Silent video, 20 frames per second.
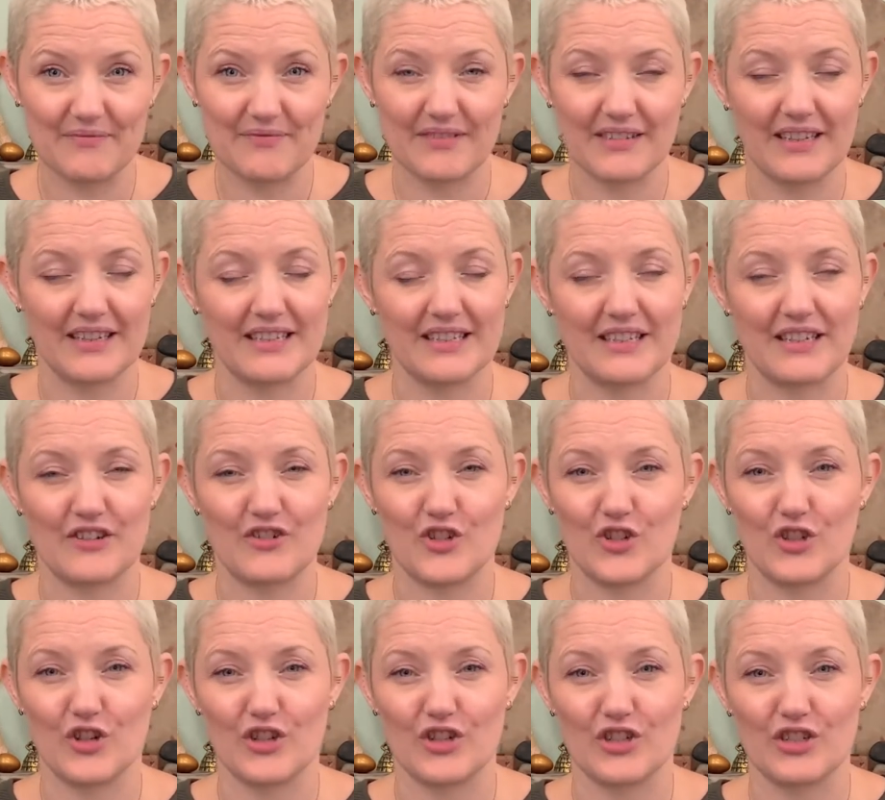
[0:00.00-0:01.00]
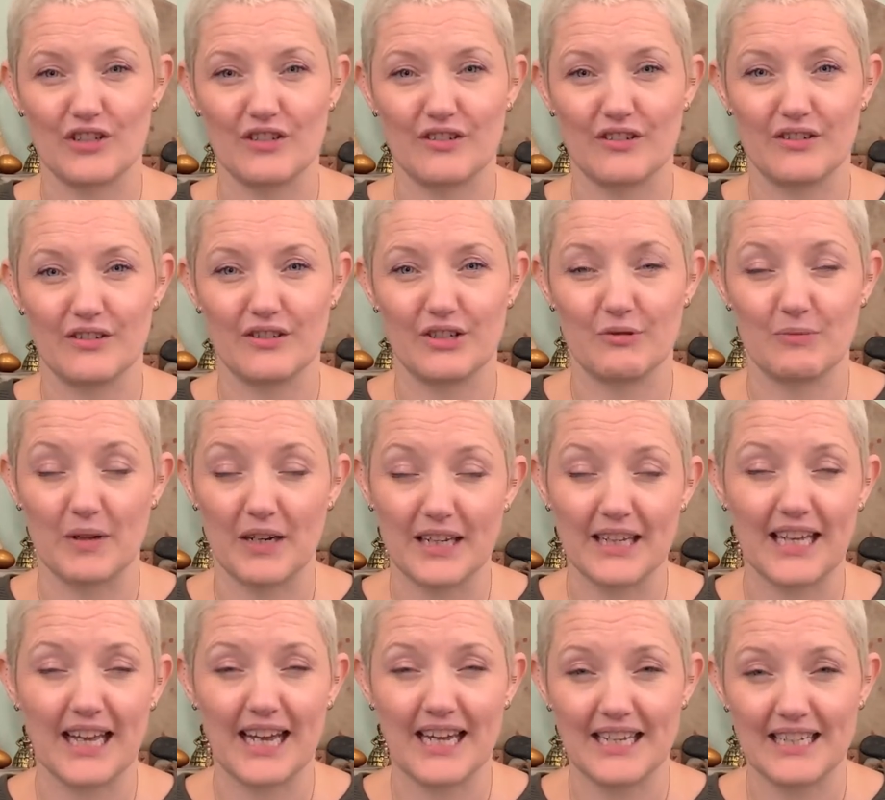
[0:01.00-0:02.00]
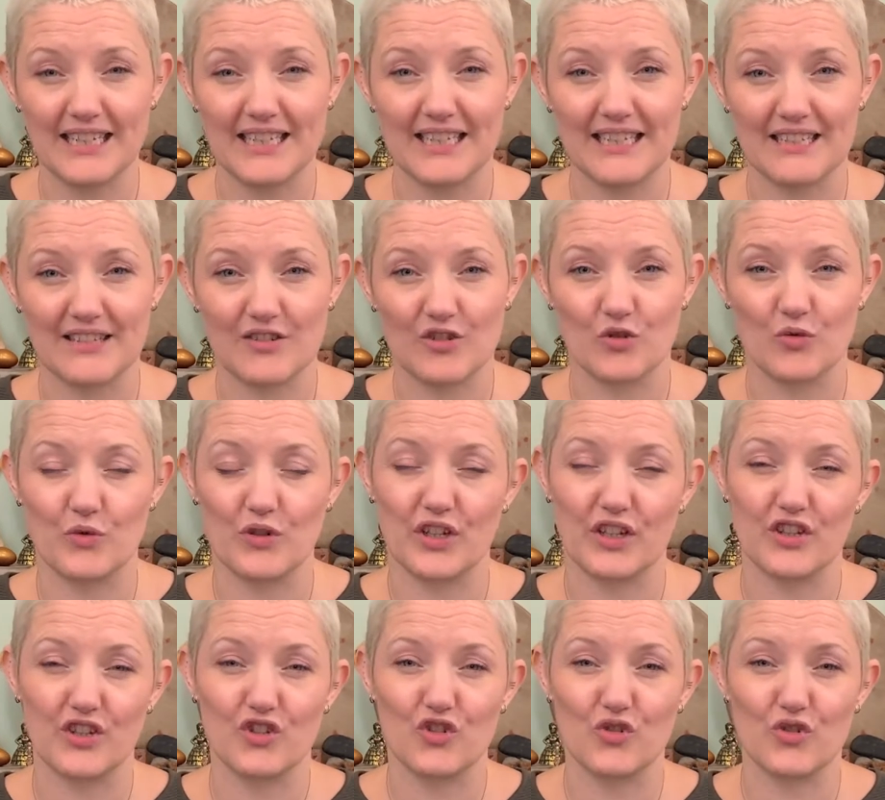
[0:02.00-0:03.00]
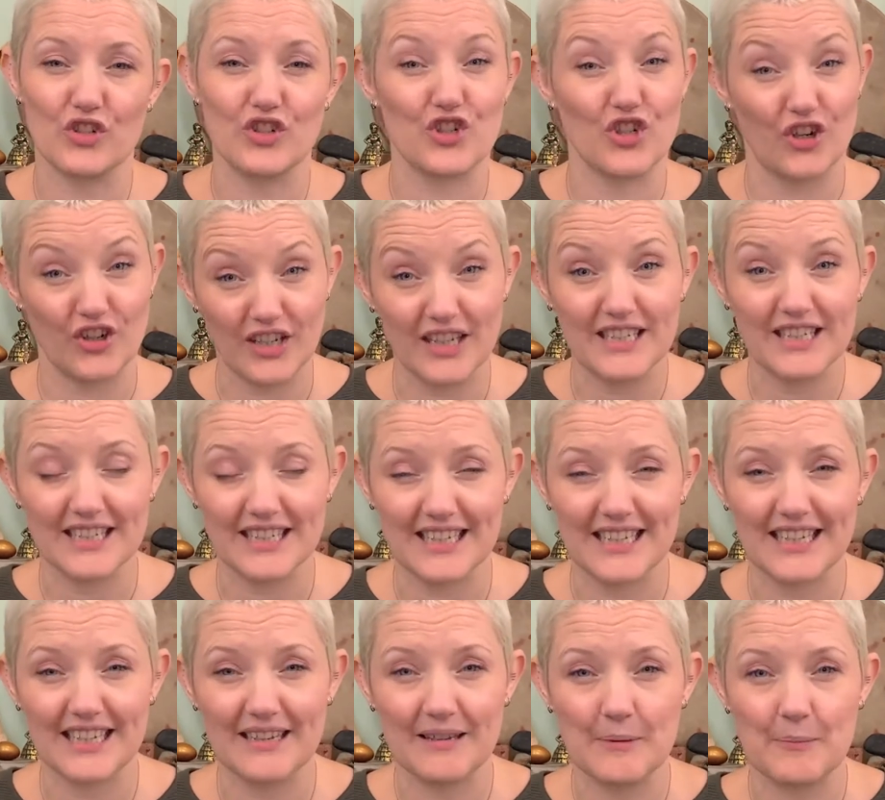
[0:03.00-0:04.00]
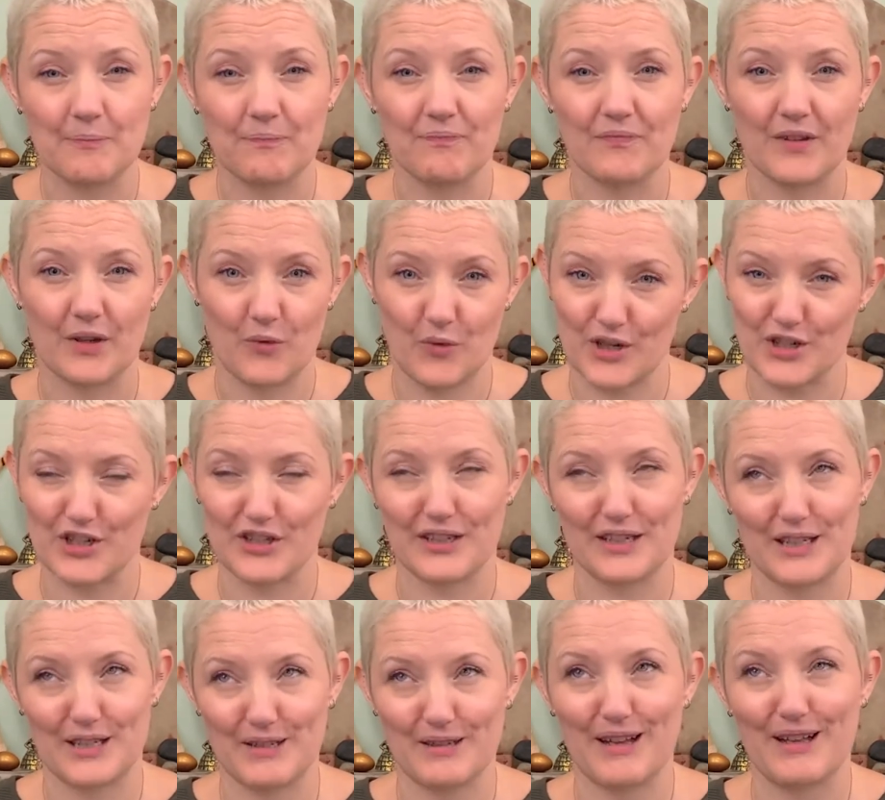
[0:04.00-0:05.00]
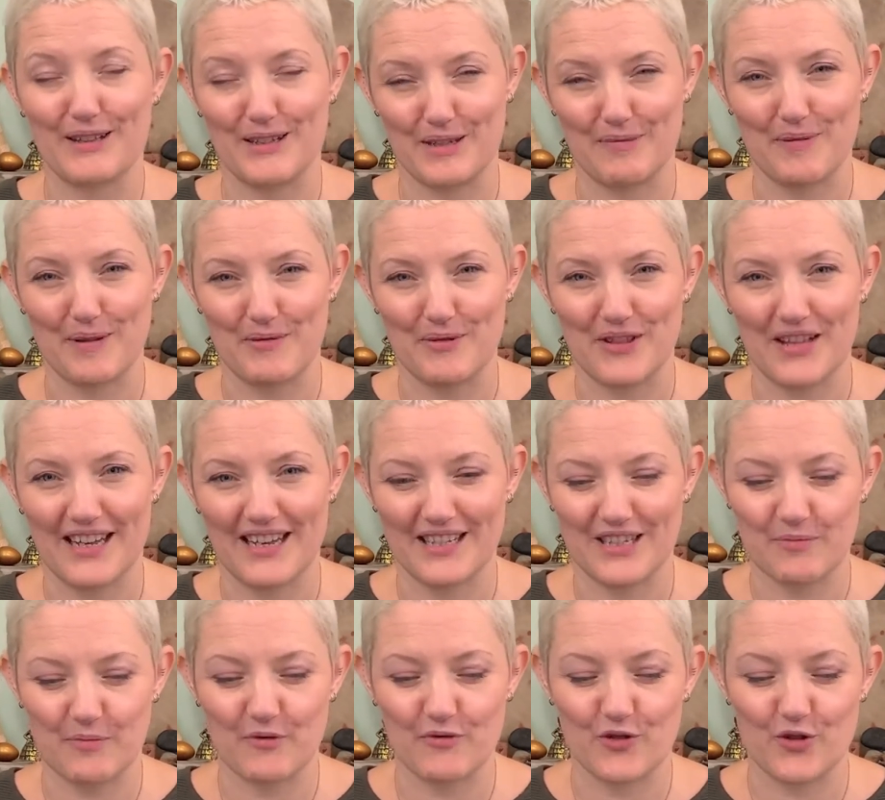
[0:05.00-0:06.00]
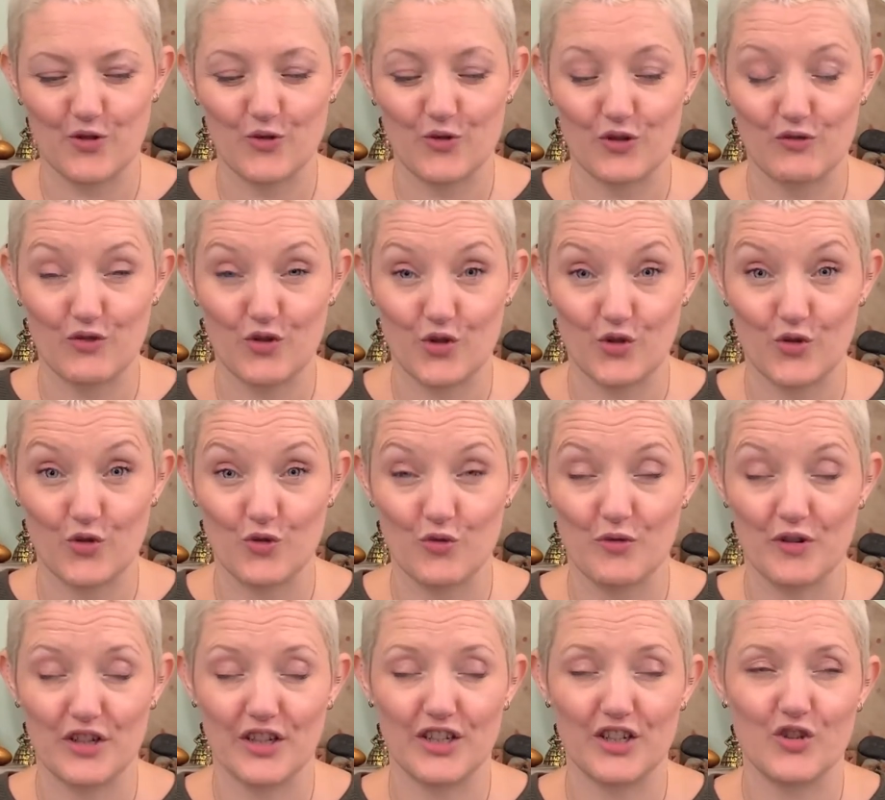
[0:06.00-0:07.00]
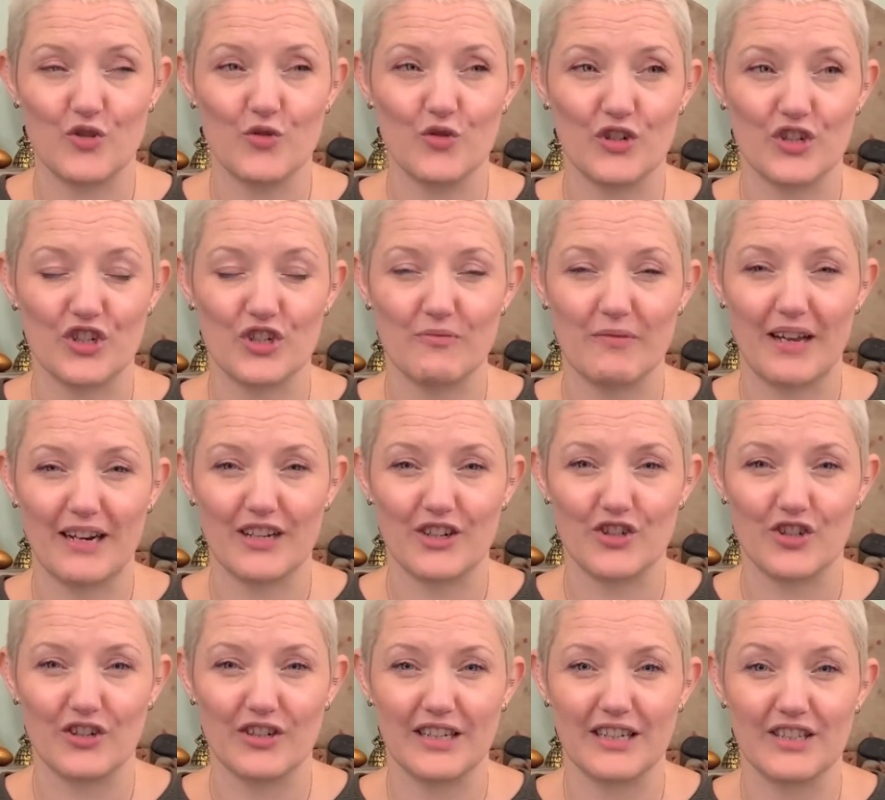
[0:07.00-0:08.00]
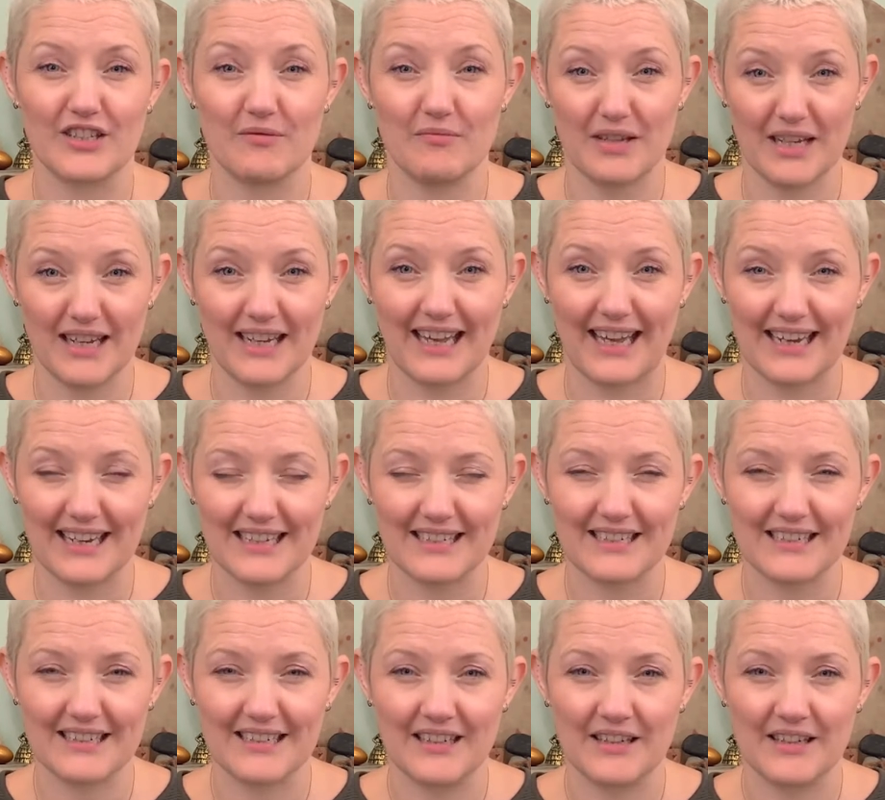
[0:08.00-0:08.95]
It's an introduction to spirit guides. So we're going to do a journey today, which I'll explain what that is. But for those of you who know, we're going to go on a shamanic journey to meet a guide.